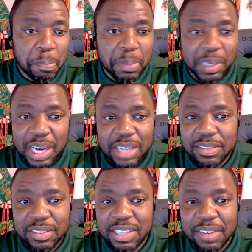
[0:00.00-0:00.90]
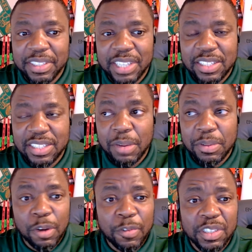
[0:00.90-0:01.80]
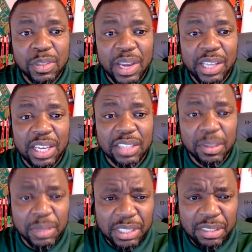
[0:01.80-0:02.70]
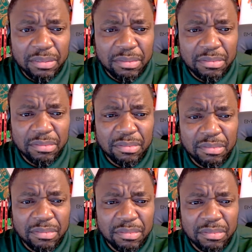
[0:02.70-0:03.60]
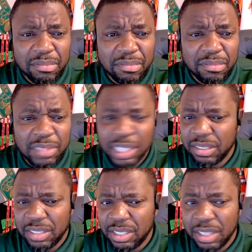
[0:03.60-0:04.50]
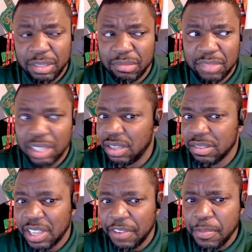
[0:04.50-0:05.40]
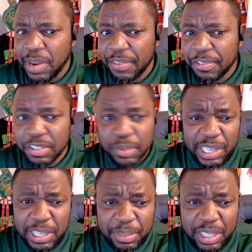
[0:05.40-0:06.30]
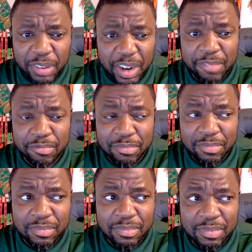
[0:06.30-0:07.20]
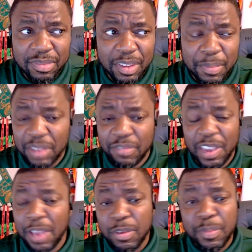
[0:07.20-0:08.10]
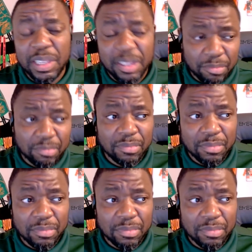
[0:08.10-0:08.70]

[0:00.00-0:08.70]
But honestly, South Carolina State was over the SWAC last year, weren't they? They lost to everybody from the SWAC they played, right? I mean, FAMU beat them.